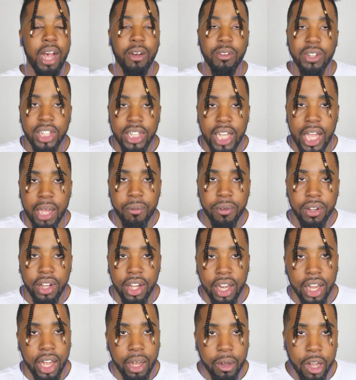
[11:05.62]
I was just happy
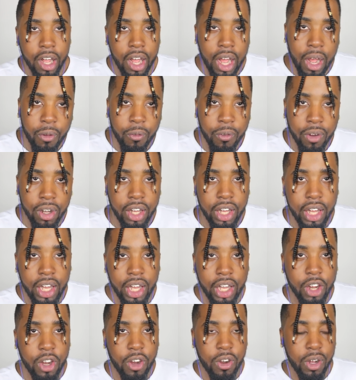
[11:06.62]
that I went
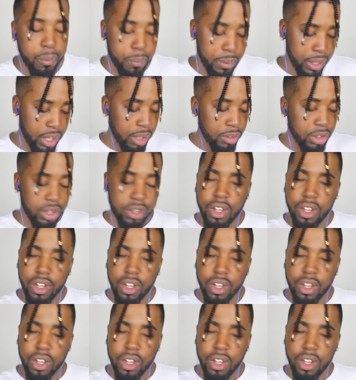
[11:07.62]
and gone and picked it up.